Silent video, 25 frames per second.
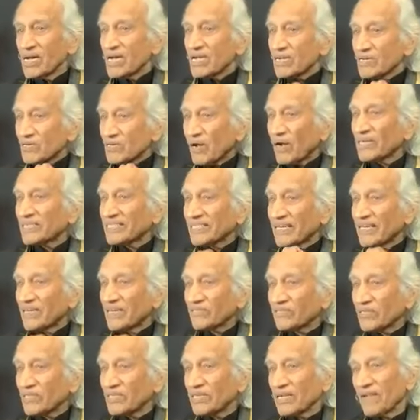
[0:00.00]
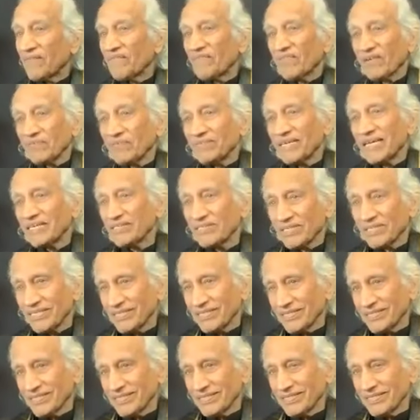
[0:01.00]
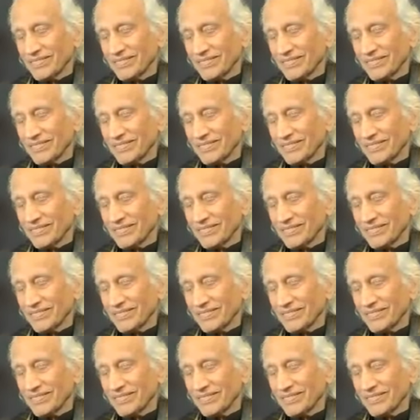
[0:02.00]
not as an information,